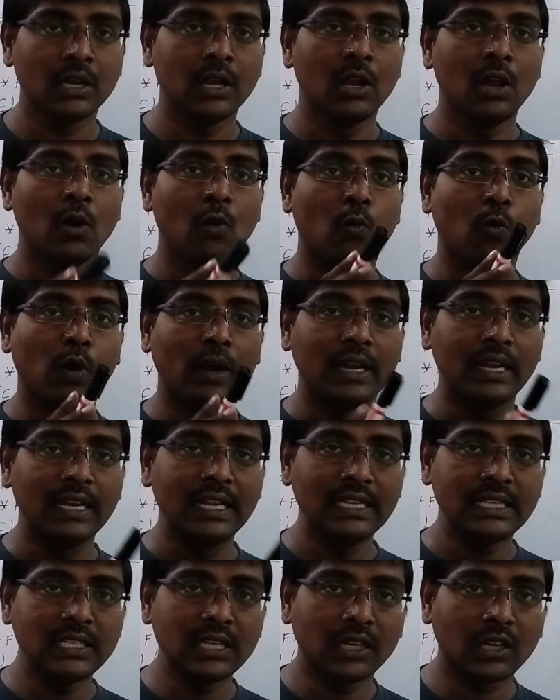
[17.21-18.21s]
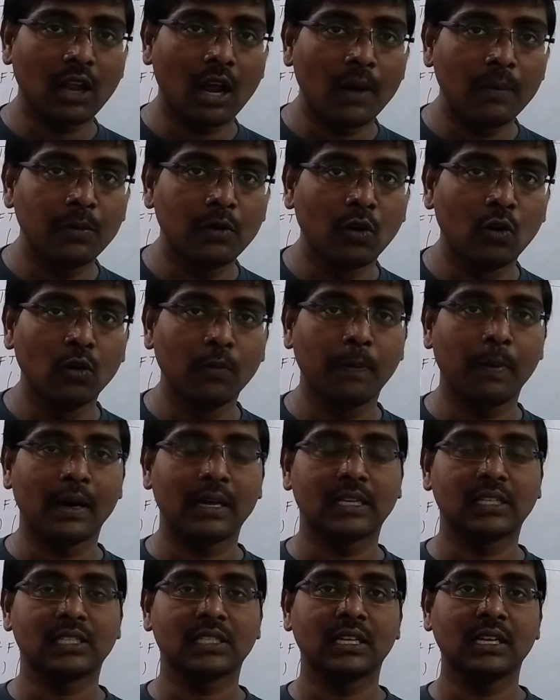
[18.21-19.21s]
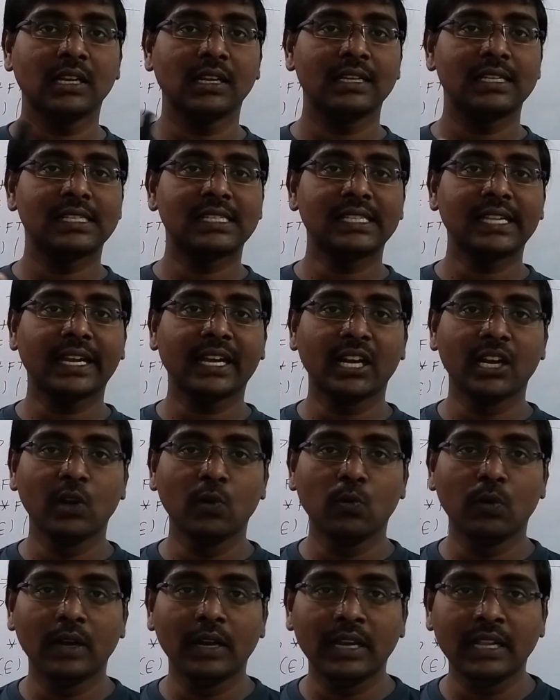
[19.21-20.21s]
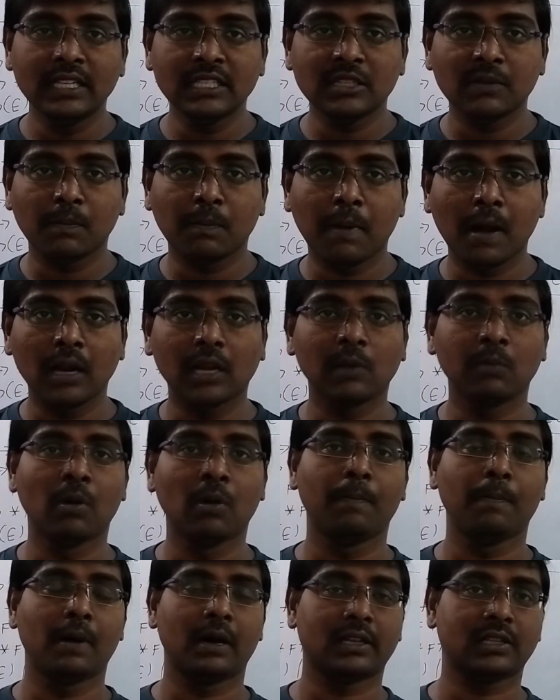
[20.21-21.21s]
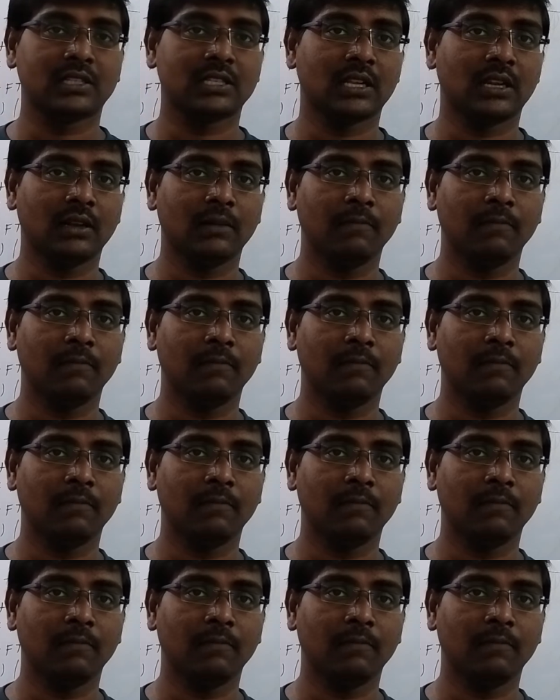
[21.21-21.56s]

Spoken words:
One is top-down parser, second one is bottom-up parser.